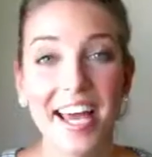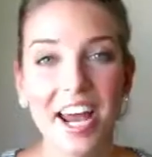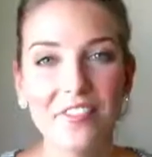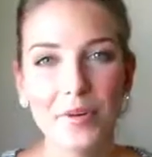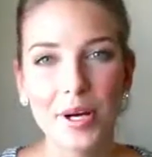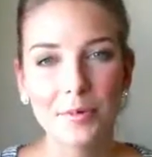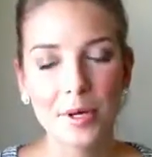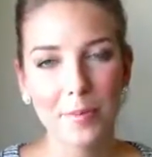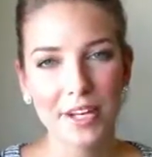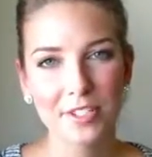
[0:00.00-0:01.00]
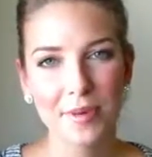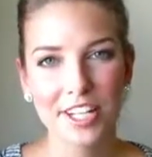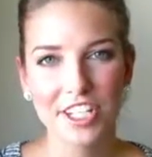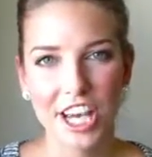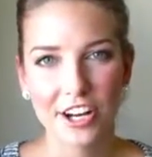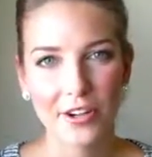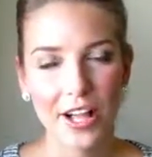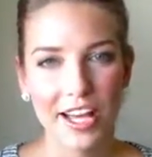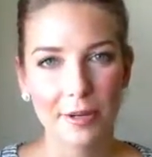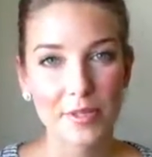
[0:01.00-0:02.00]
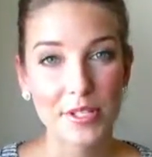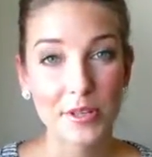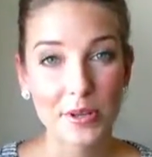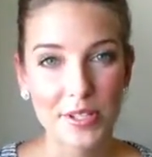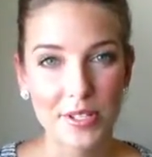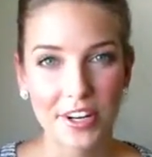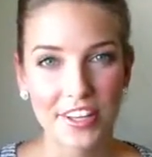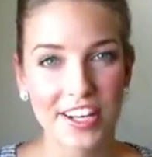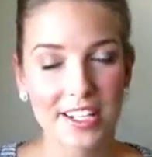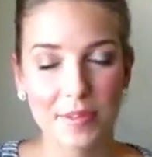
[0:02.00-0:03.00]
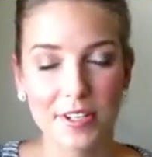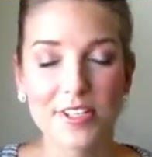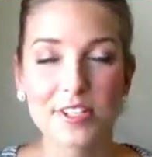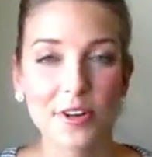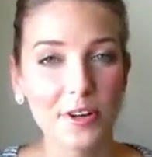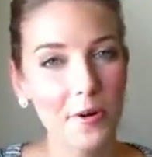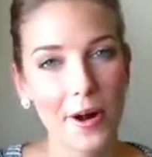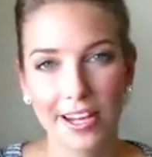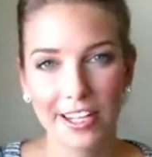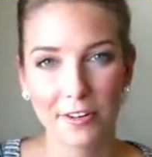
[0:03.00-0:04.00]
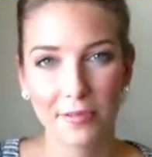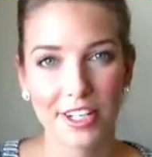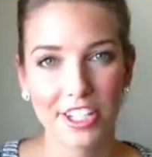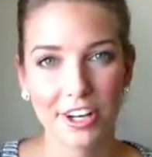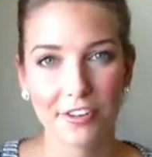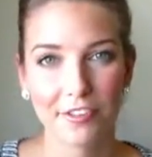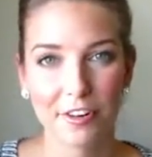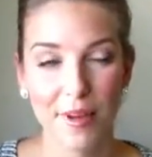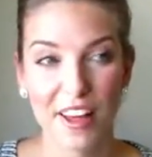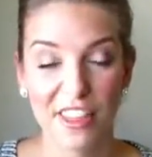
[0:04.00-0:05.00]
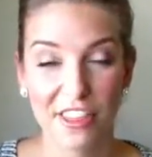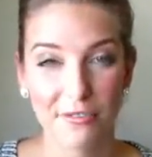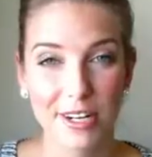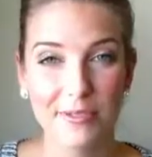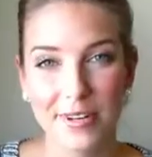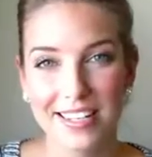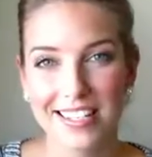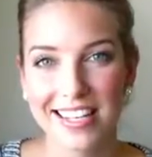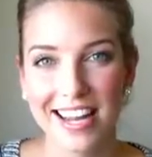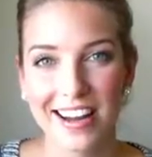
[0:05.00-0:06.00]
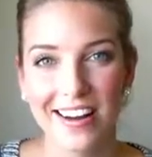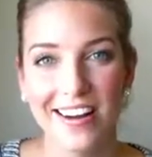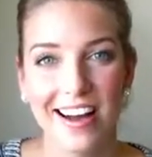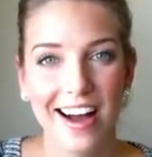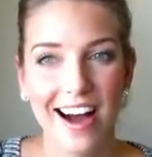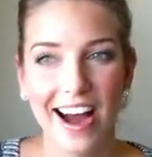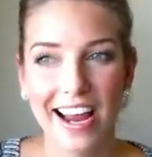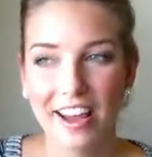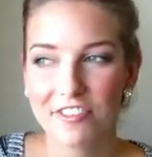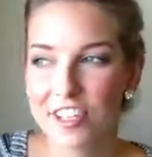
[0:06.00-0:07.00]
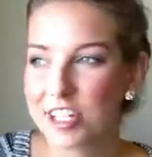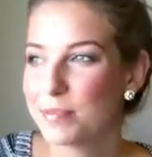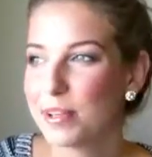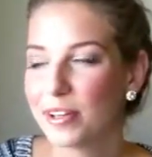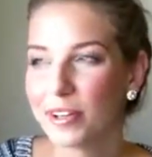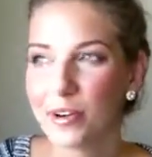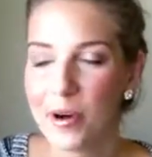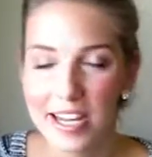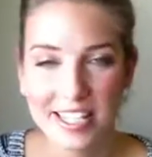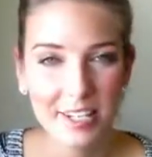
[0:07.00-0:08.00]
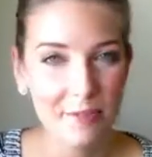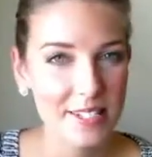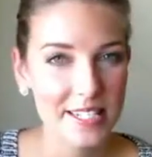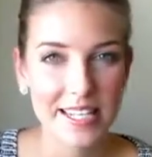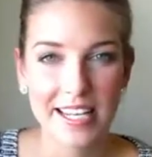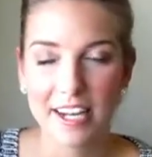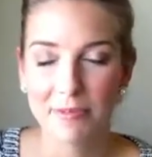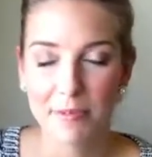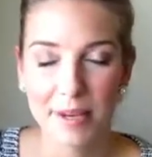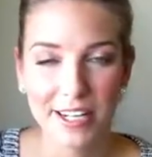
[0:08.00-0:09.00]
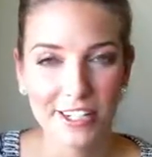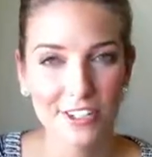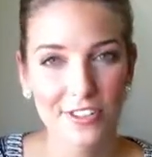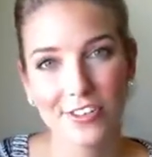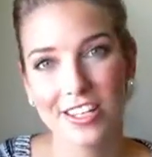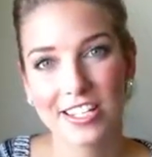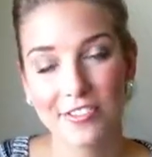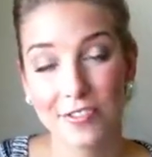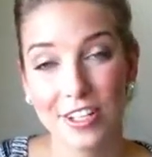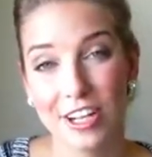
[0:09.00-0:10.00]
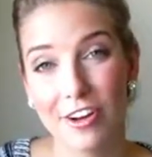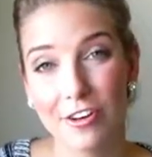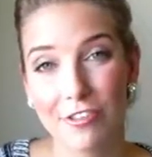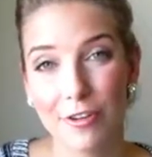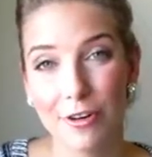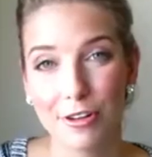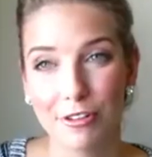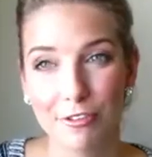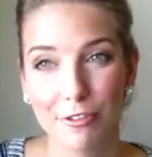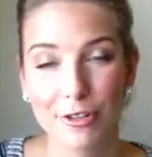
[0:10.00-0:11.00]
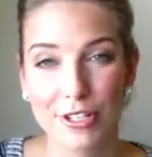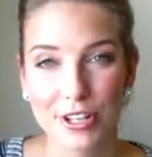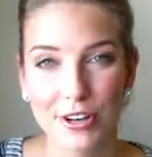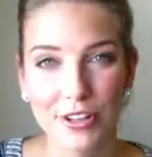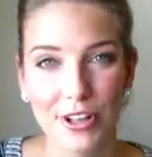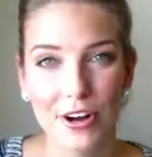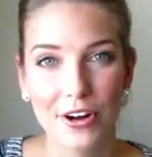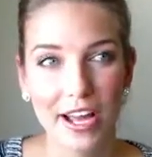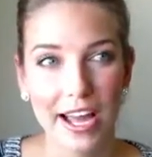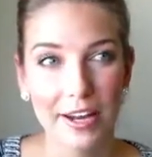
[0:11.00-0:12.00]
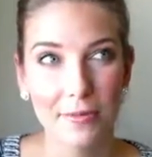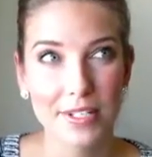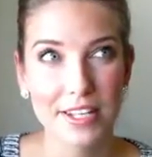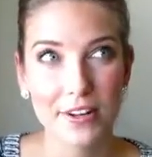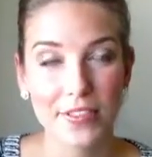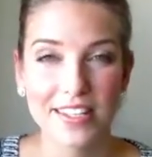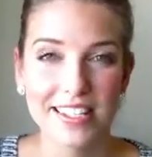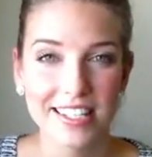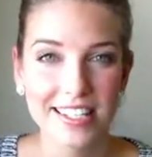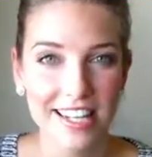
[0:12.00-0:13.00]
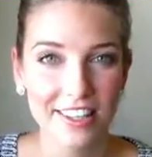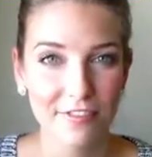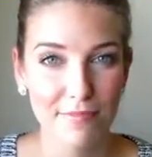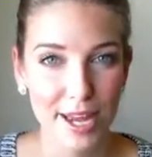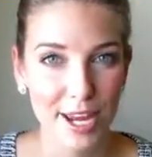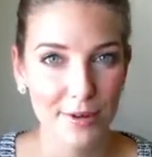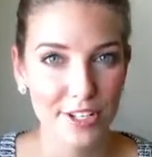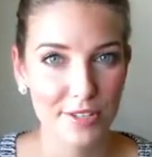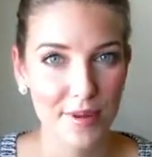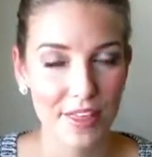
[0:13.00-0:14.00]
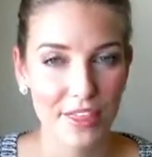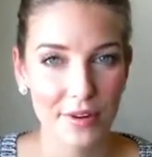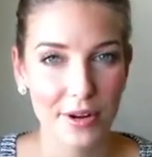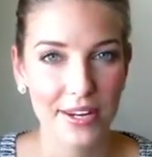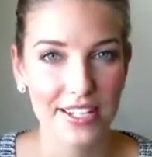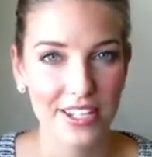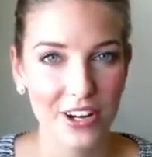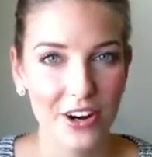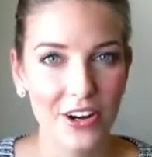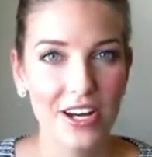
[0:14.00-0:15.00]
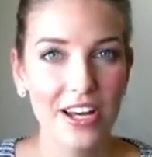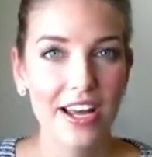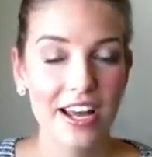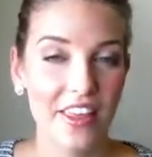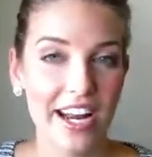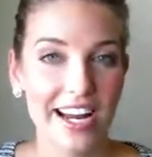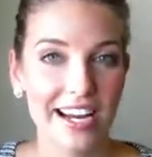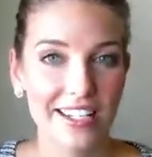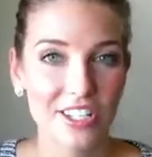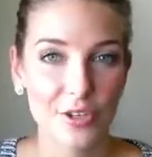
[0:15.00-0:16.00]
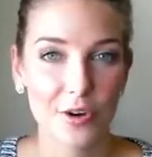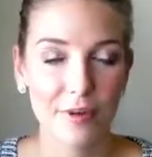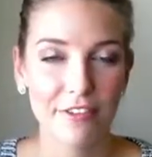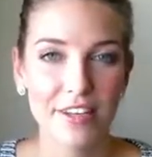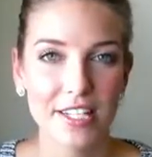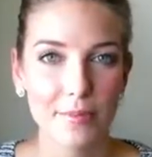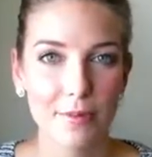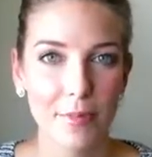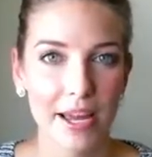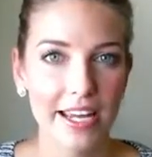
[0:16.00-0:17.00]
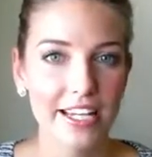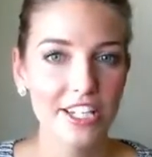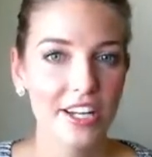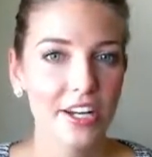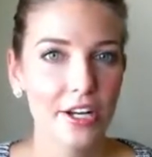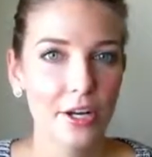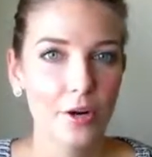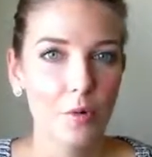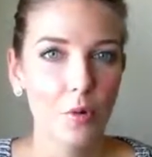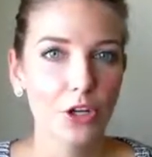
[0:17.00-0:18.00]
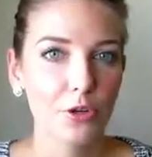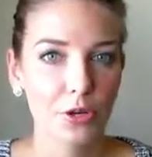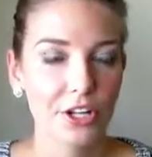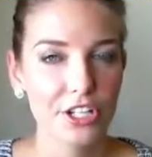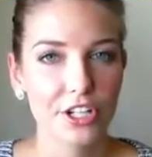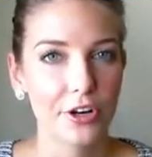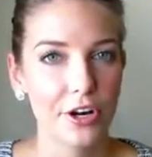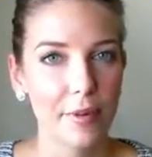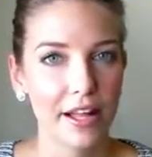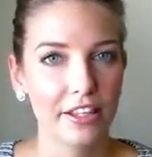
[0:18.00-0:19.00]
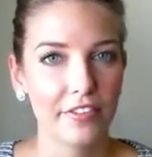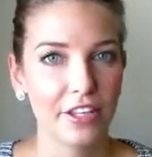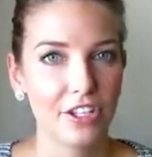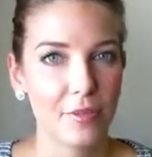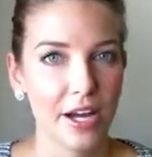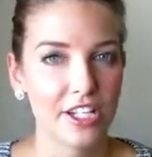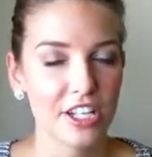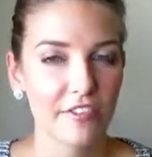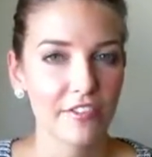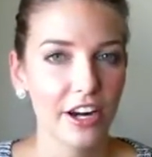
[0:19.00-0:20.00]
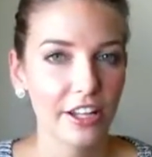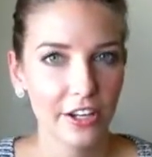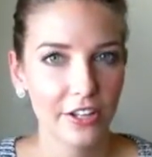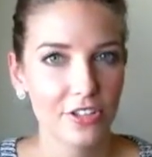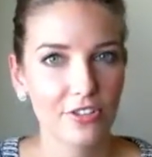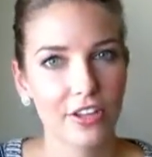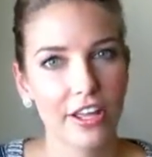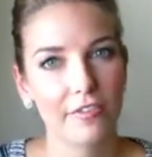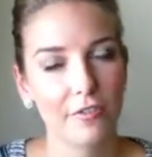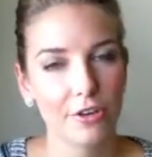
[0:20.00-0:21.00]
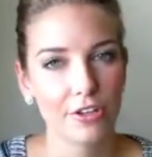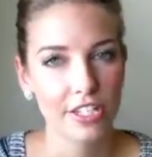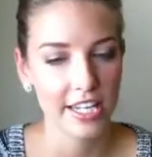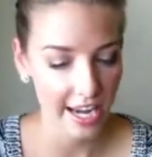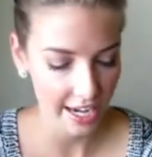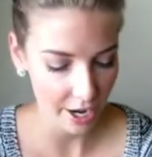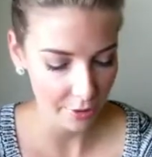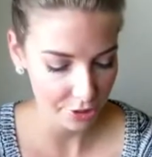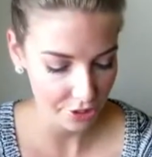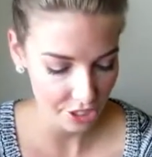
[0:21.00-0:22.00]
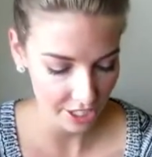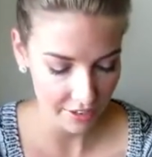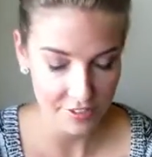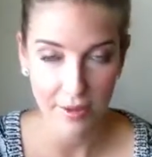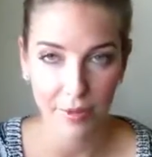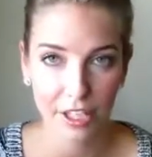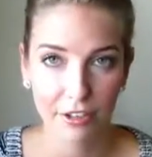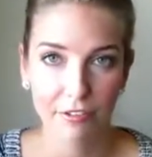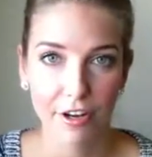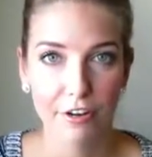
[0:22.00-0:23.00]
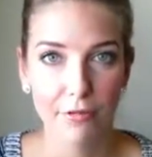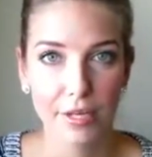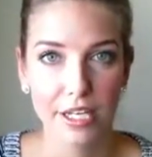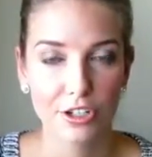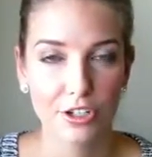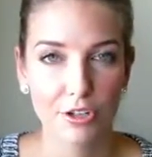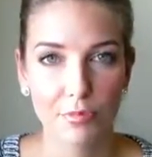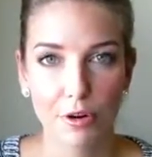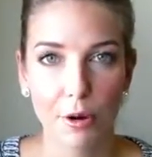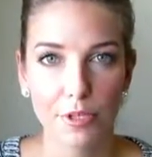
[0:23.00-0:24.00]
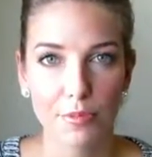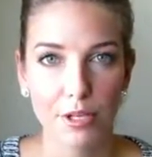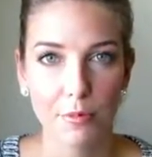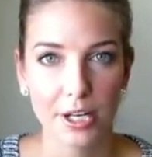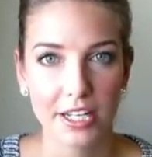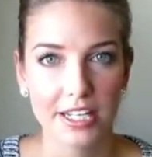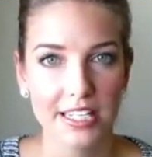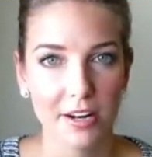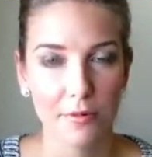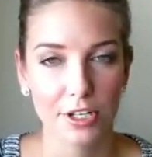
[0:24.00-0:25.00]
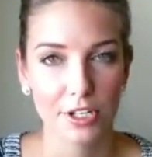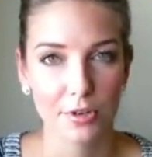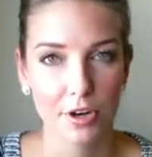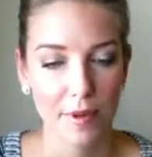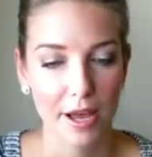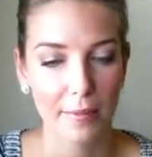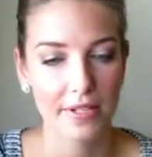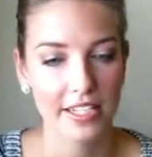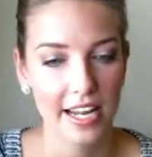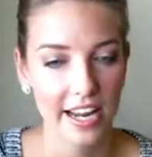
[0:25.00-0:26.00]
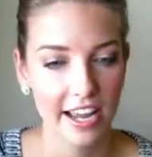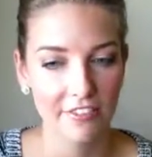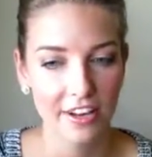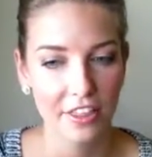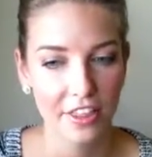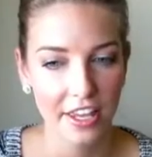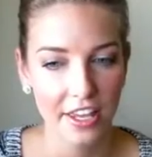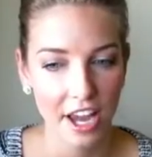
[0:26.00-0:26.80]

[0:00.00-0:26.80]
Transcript: Hey everyone, welcome back to my channel. I am so sorry that it has been so quiet here on my channel for about 3 weeks now. I have just been crazy busy. I have been meaning to do this video for you for so long. It was on the 16th of May, which is about 3 weeks ago, that I asked you on my Facebook page what you wanted to know about living in Dubai. So I'm finally going to do that for you today. I would usually have something in front of me to prompt me what it is that I wanted to talk about, but today I have nothing.